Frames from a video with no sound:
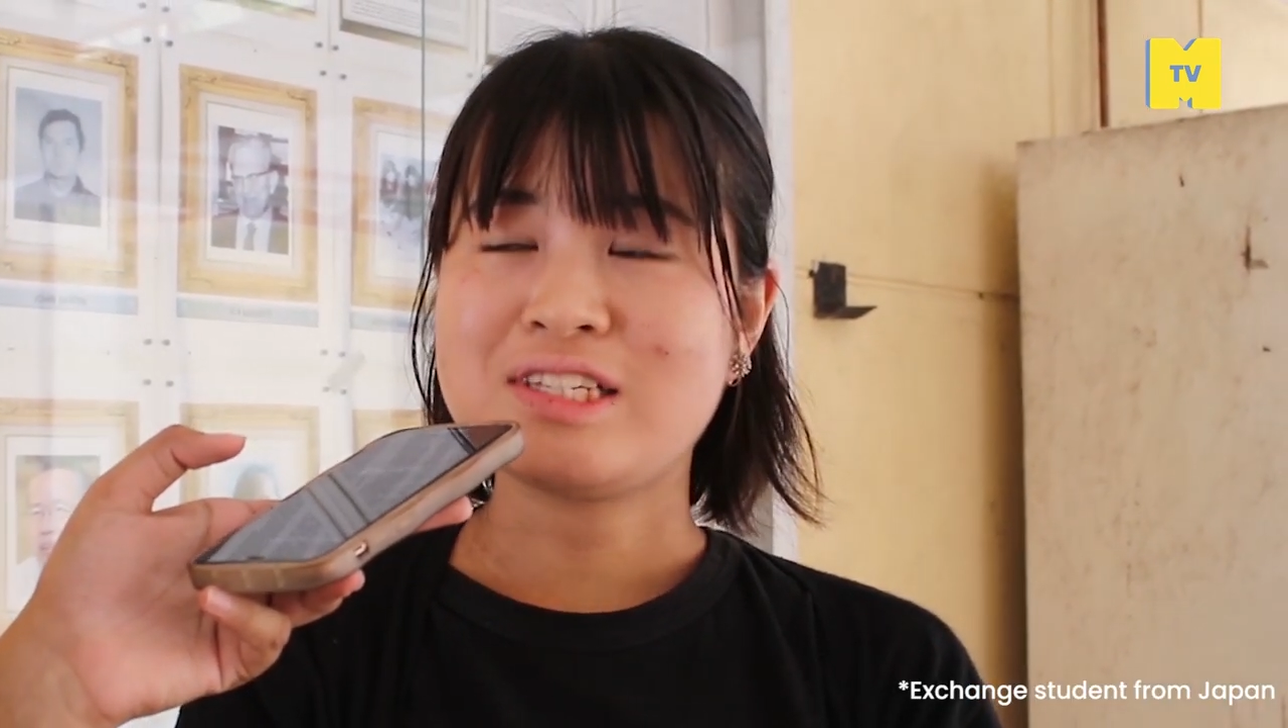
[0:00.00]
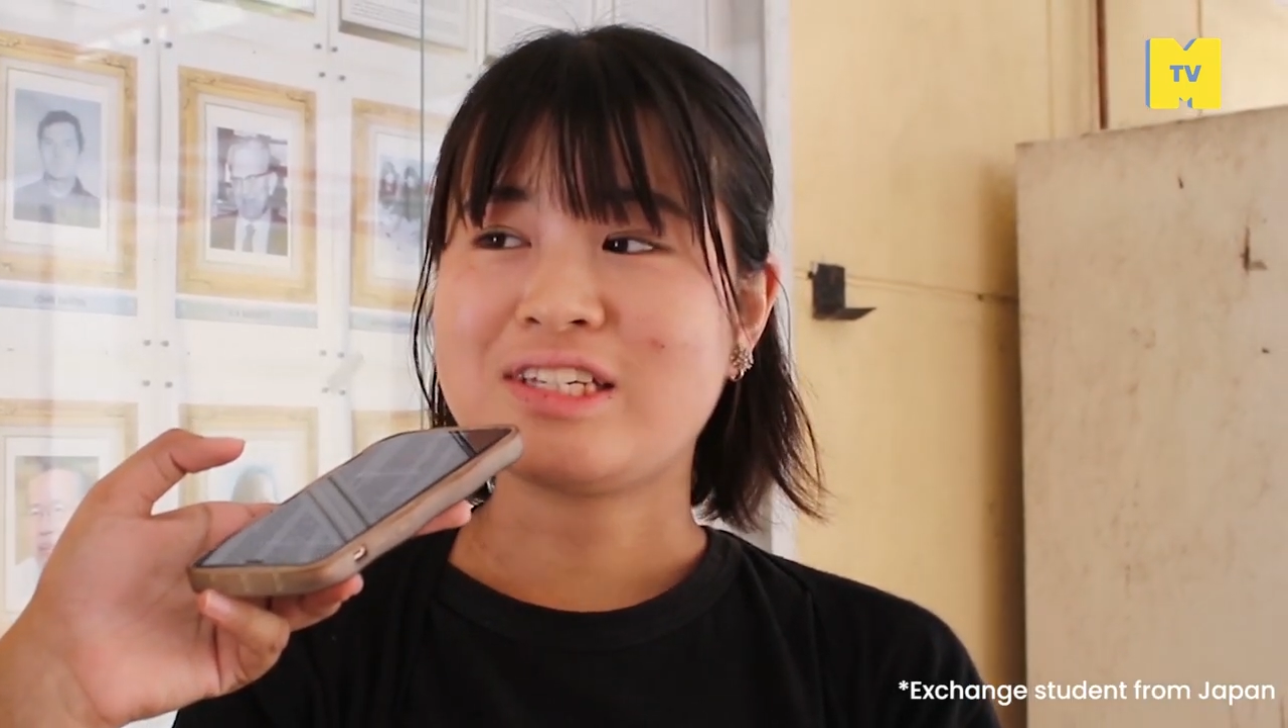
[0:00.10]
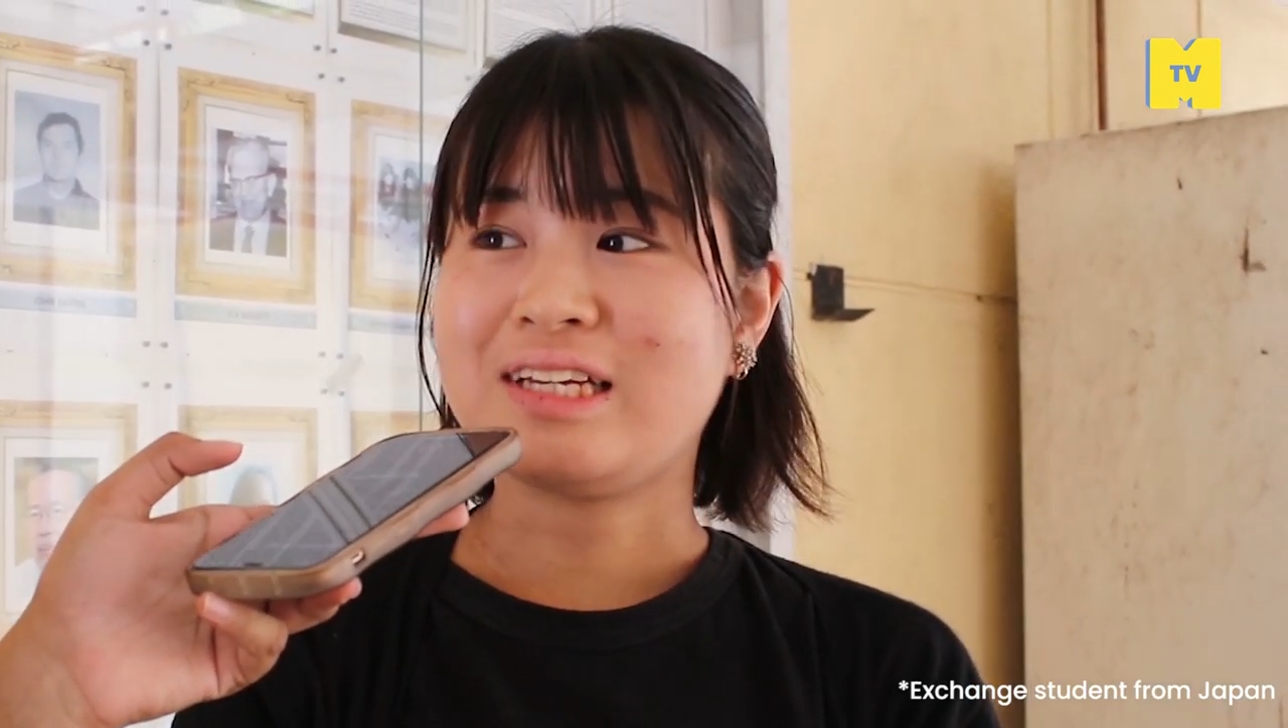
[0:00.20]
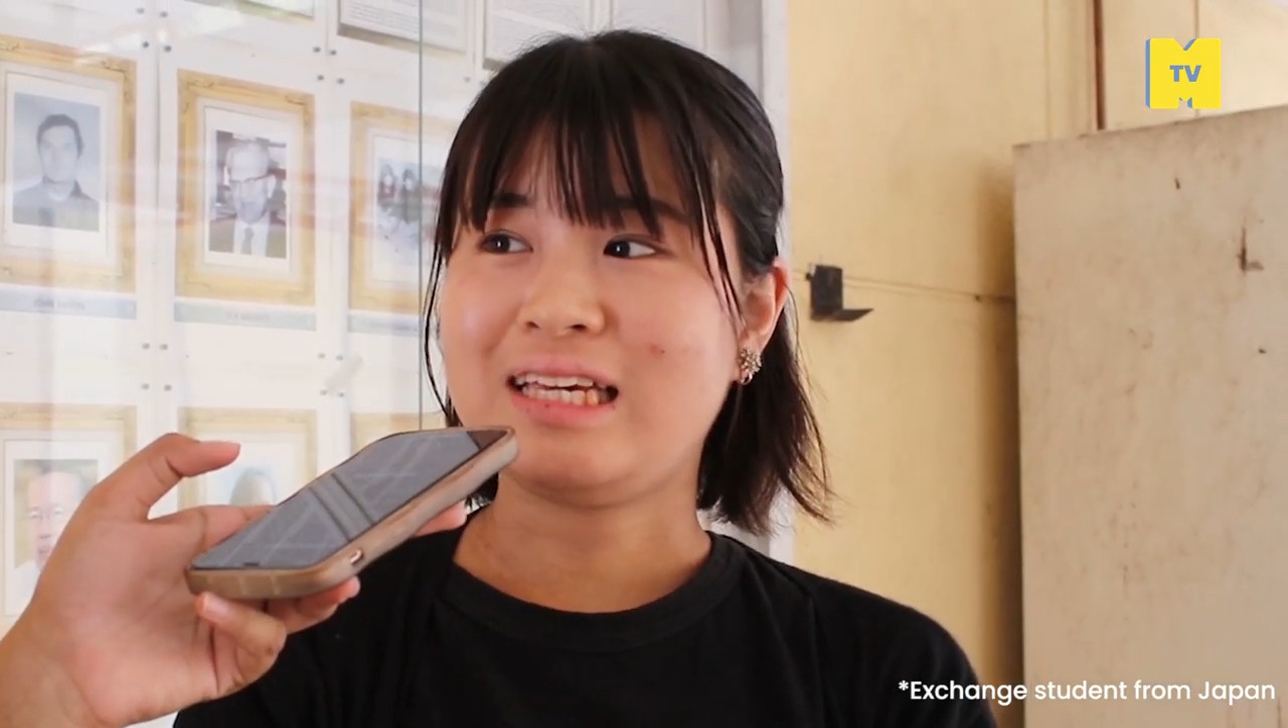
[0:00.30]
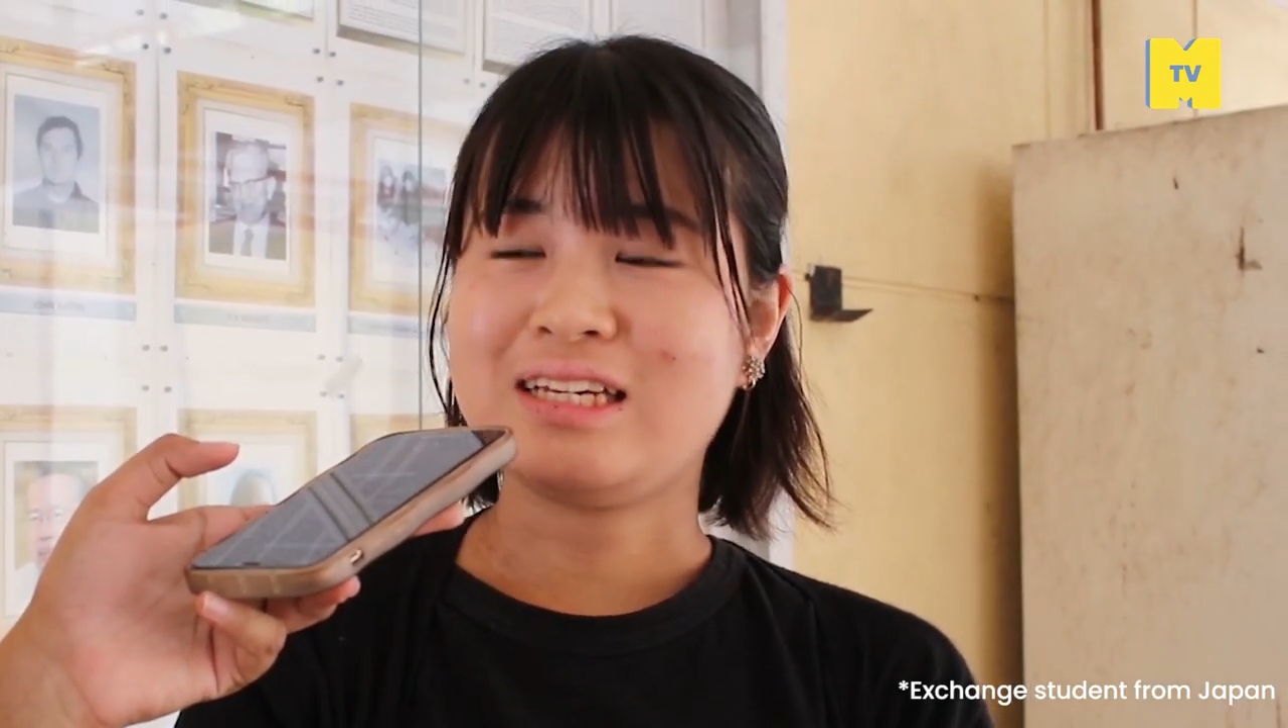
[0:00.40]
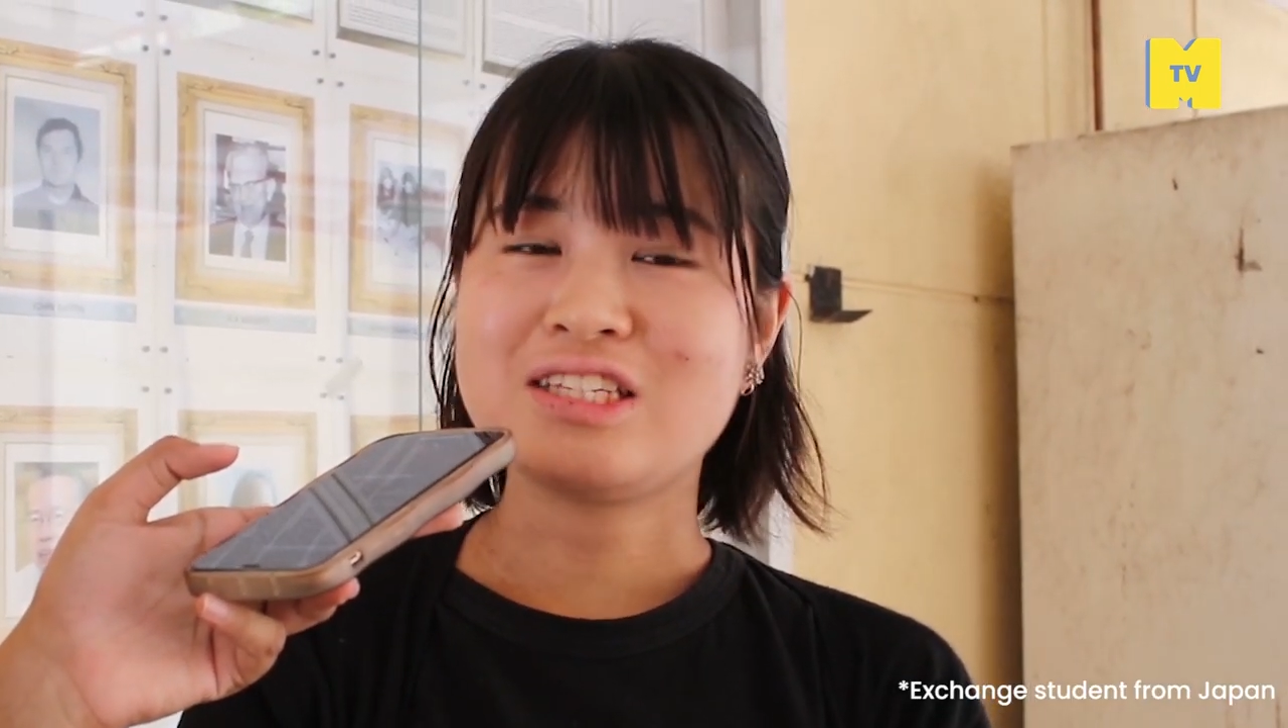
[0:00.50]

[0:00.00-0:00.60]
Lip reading: studying